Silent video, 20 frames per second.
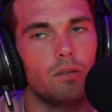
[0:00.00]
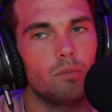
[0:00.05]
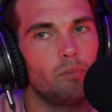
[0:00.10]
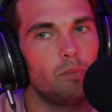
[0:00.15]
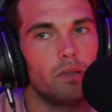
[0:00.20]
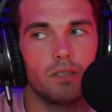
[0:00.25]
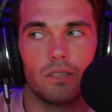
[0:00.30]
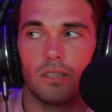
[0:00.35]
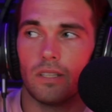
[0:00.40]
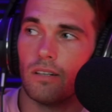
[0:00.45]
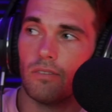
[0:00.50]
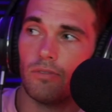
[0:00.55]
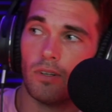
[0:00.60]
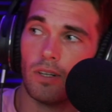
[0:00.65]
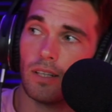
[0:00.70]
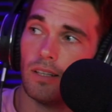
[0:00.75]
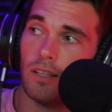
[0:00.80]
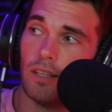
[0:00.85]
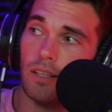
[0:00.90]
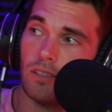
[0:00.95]
Depends on how
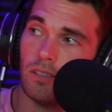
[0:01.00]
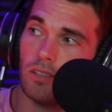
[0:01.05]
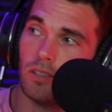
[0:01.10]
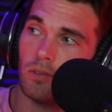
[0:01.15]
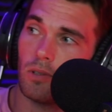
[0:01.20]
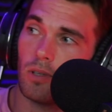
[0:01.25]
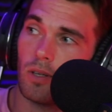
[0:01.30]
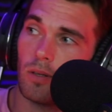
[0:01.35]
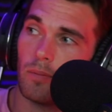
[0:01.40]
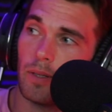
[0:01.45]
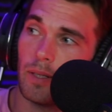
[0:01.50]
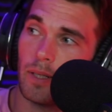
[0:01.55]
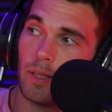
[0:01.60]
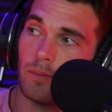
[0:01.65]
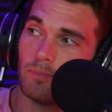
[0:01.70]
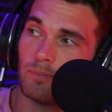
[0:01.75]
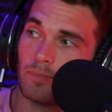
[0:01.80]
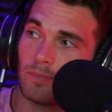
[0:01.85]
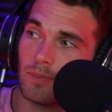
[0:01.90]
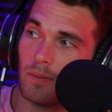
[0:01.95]
fucking lazy you are,
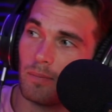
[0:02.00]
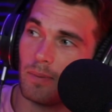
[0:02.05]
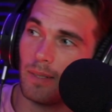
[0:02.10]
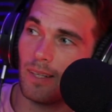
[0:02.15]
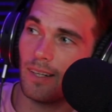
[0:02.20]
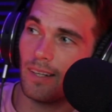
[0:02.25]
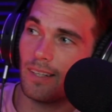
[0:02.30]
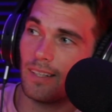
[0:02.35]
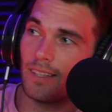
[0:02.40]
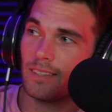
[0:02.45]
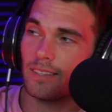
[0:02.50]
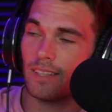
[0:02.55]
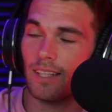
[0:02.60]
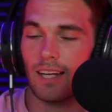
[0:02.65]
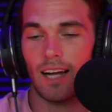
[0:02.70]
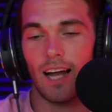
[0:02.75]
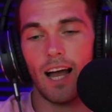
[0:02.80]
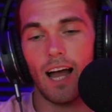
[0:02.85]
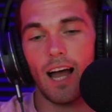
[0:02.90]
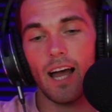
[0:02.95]
man. To be honest,
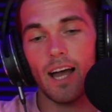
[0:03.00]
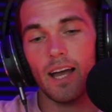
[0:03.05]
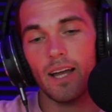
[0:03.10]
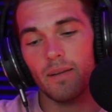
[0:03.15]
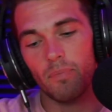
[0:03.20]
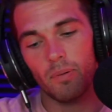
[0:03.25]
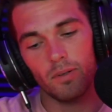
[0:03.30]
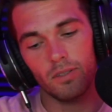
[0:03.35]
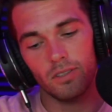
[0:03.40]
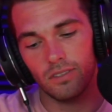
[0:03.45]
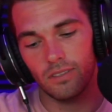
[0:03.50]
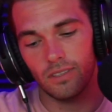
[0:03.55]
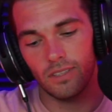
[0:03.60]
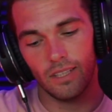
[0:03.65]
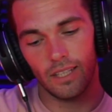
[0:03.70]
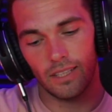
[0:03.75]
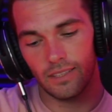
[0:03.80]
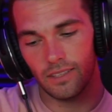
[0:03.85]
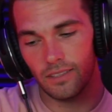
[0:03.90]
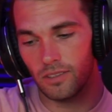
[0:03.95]
like I personally
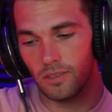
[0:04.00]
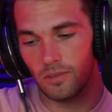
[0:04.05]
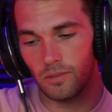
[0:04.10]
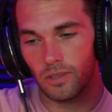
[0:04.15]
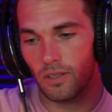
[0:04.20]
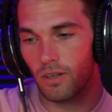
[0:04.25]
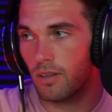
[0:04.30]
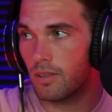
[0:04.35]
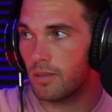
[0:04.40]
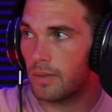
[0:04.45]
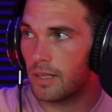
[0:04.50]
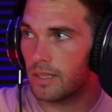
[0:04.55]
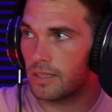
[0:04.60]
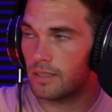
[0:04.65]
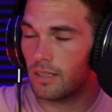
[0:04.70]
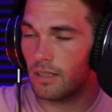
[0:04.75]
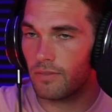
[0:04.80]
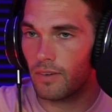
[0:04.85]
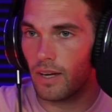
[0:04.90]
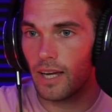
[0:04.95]
like dealing with all of my
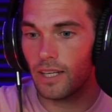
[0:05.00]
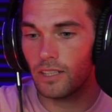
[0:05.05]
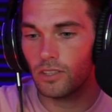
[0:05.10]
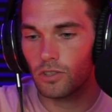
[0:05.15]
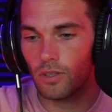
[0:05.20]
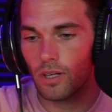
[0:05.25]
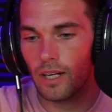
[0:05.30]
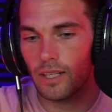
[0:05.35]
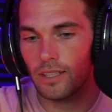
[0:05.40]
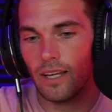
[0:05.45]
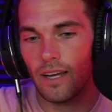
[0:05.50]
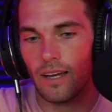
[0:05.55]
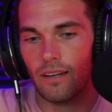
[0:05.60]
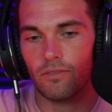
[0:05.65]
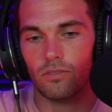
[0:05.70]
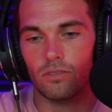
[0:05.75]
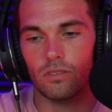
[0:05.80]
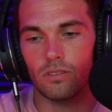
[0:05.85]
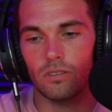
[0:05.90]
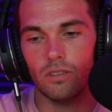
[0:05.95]
stuff. I tried that
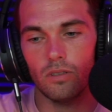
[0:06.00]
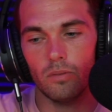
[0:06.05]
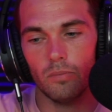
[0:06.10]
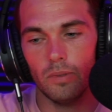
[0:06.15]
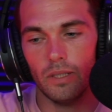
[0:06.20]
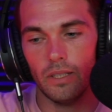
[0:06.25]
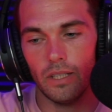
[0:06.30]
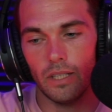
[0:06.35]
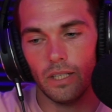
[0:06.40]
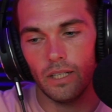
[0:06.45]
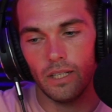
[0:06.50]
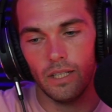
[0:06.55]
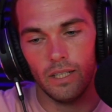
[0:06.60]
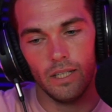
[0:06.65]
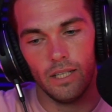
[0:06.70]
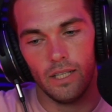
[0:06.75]
for a little bit.